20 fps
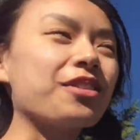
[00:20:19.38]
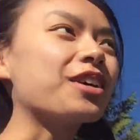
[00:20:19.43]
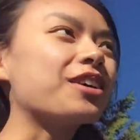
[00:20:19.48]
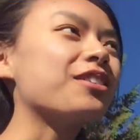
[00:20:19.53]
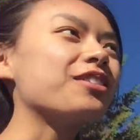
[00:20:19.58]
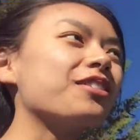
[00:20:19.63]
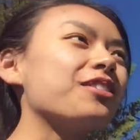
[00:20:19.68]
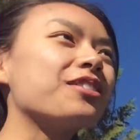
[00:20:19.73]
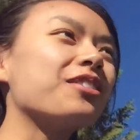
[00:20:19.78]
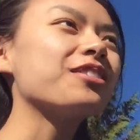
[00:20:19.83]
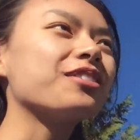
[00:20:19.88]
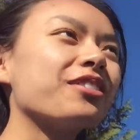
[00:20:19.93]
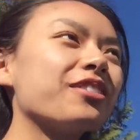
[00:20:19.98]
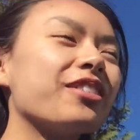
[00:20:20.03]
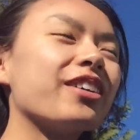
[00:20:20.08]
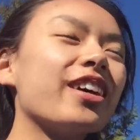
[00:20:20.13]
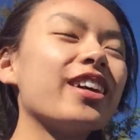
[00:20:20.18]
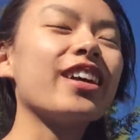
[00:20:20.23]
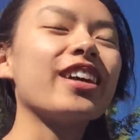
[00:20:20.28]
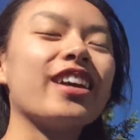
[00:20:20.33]

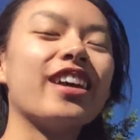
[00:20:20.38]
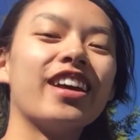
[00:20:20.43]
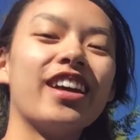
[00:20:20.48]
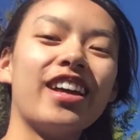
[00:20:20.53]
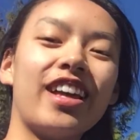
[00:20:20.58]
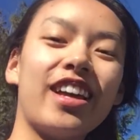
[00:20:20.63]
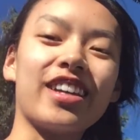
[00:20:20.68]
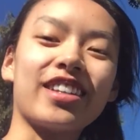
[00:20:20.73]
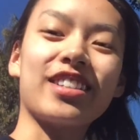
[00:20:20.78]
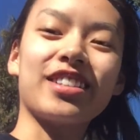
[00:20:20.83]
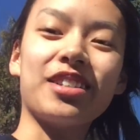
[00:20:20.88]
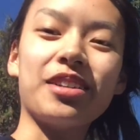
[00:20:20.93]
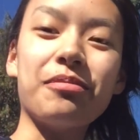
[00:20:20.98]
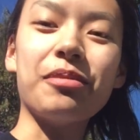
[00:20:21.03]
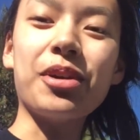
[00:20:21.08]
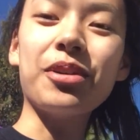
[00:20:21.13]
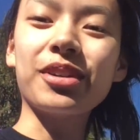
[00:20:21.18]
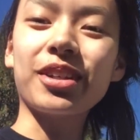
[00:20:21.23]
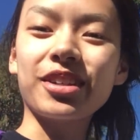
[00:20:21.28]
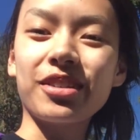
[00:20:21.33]
Woo! Extra
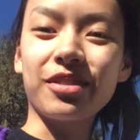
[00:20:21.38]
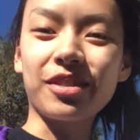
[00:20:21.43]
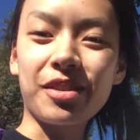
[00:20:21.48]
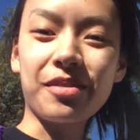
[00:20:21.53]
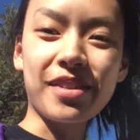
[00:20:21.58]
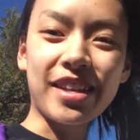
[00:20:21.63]
mocha for